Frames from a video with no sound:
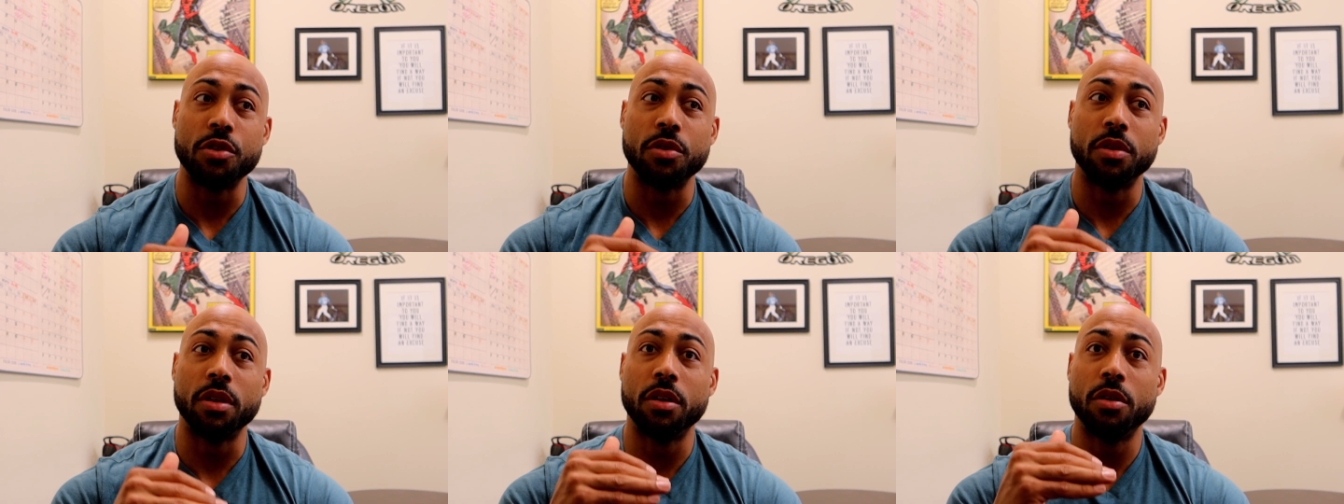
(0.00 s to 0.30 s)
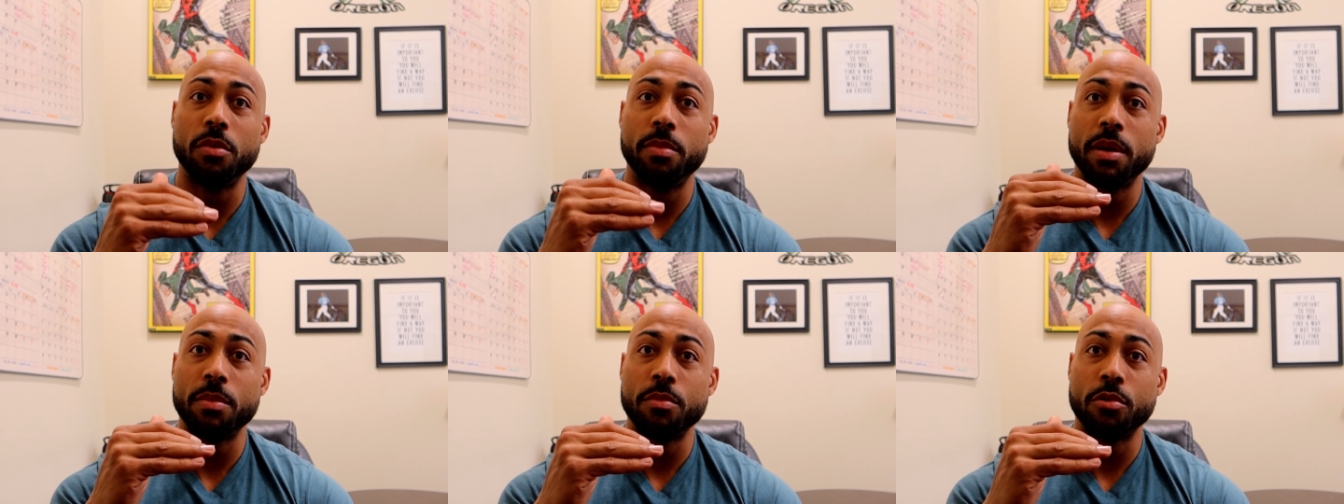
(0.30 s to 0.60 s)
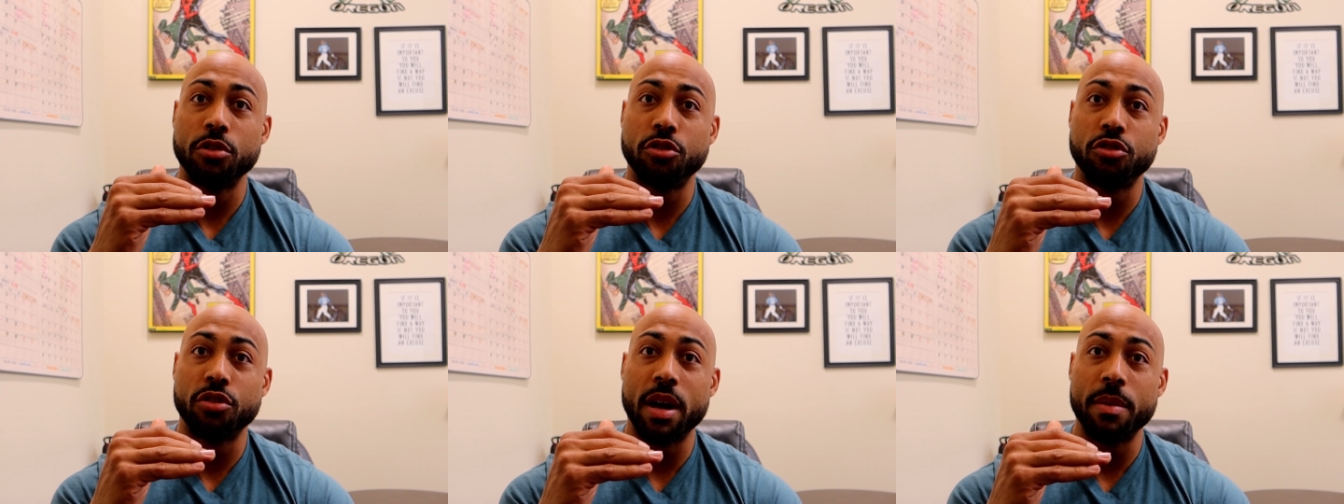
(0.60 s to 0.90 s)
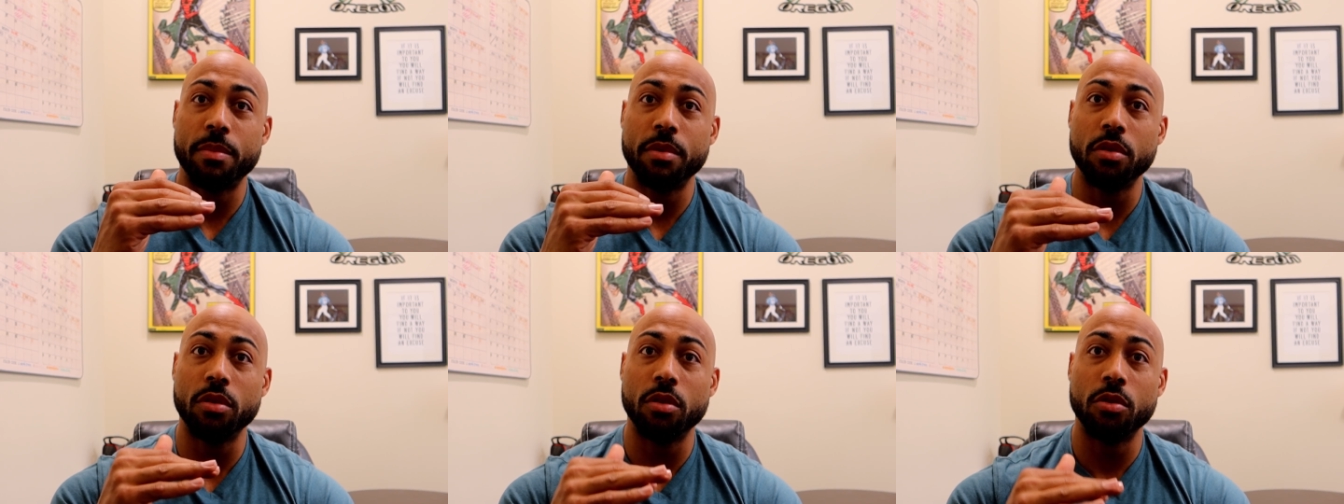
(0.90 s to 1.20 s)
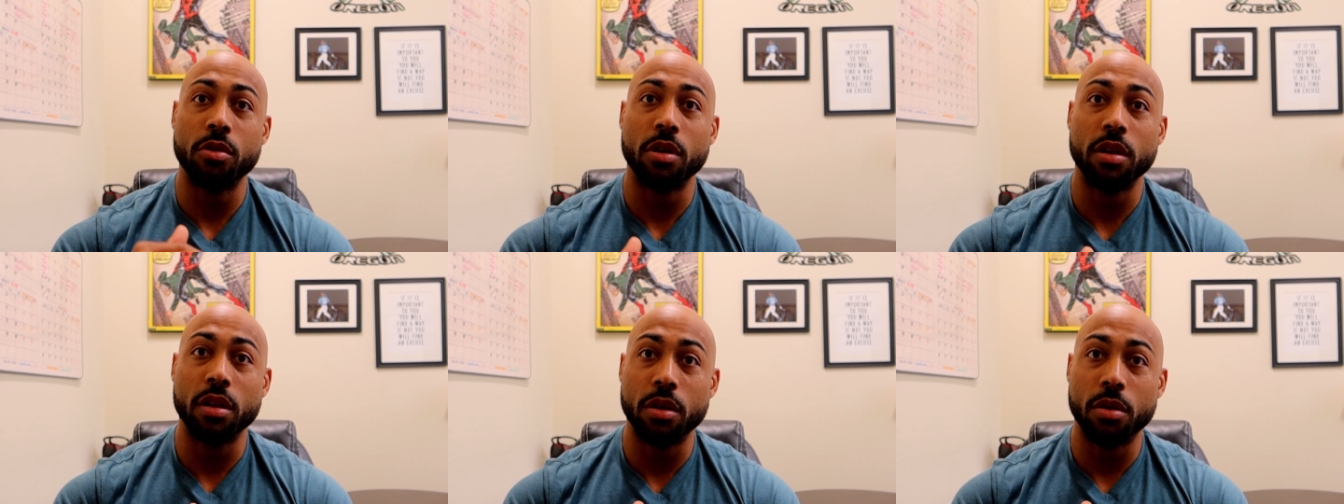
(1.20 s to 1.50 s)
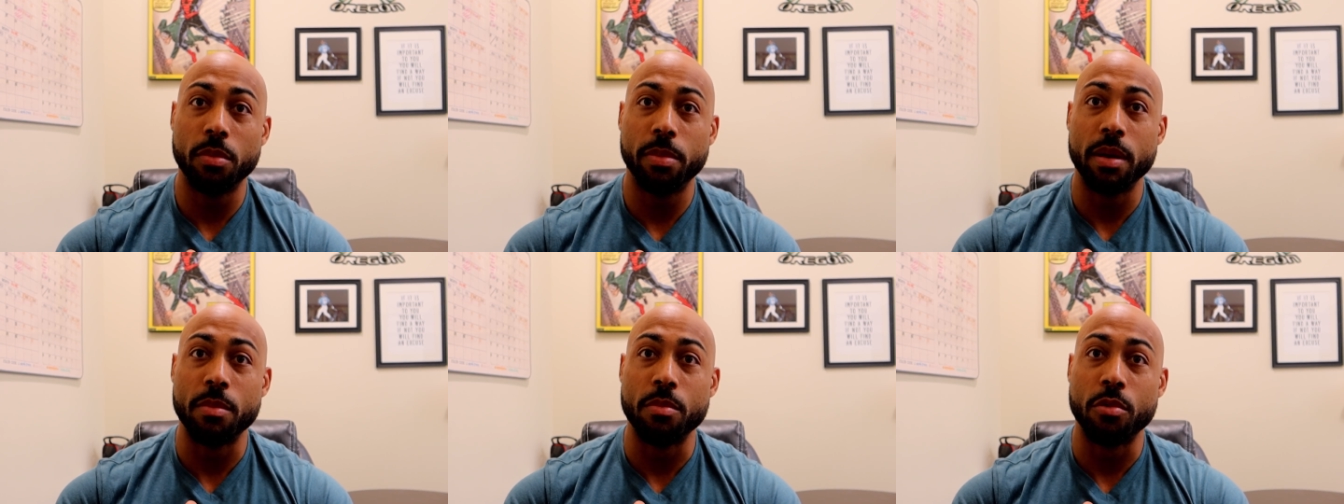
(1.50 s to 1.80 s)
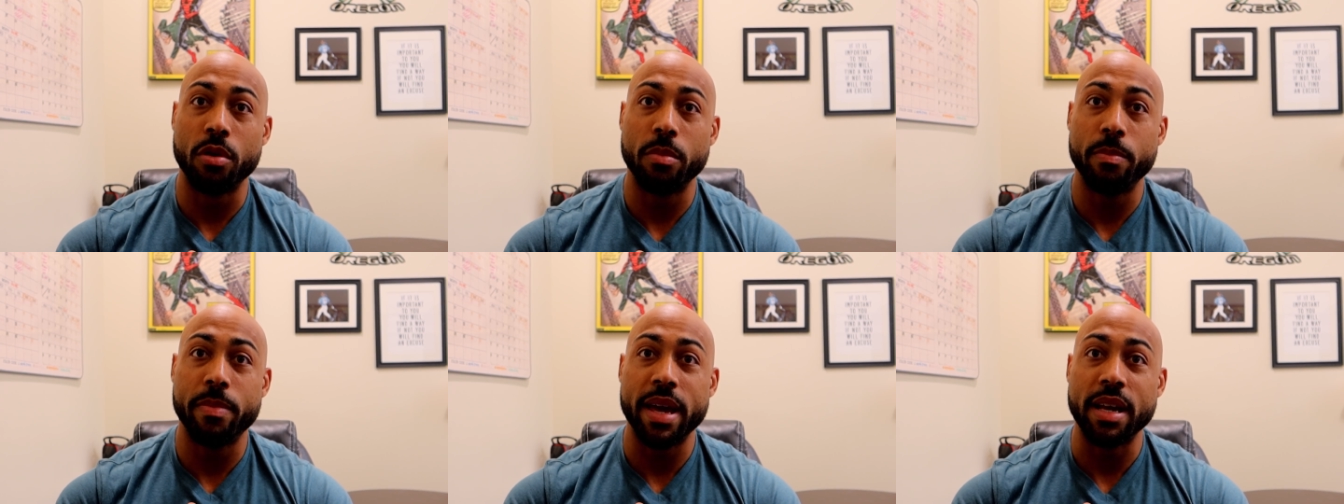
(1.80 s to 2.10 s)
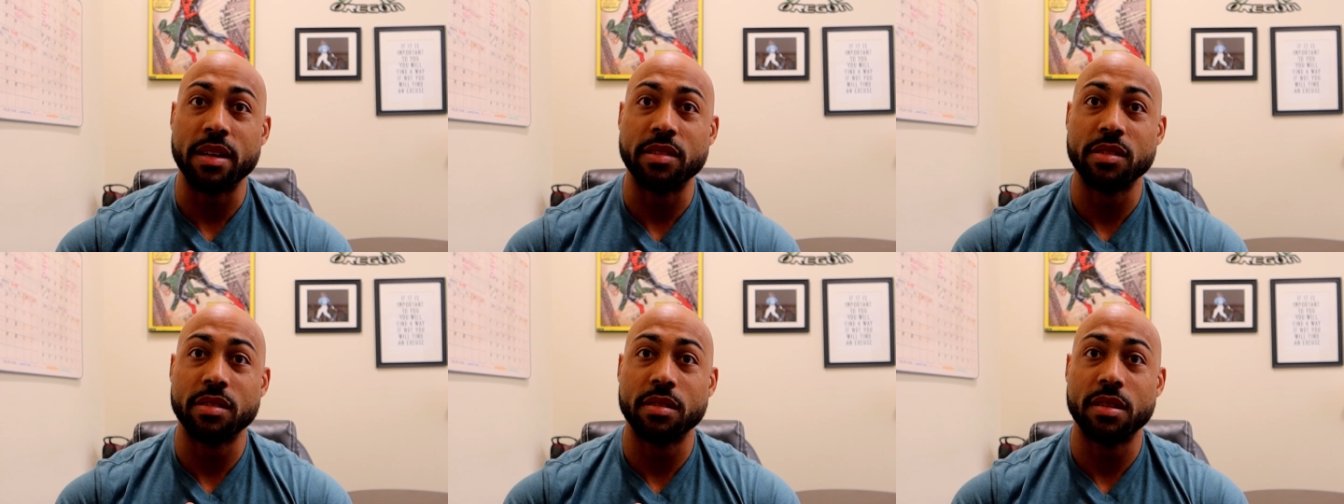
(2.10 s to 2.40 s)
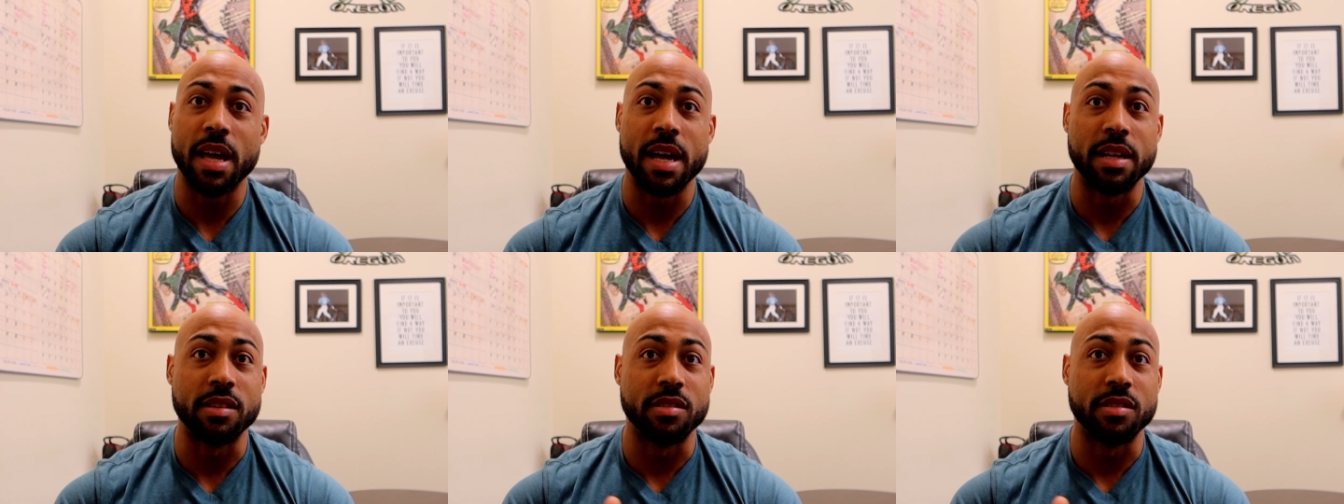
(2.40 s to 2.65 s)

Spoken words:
you a little bit more treble or a little bit more bass.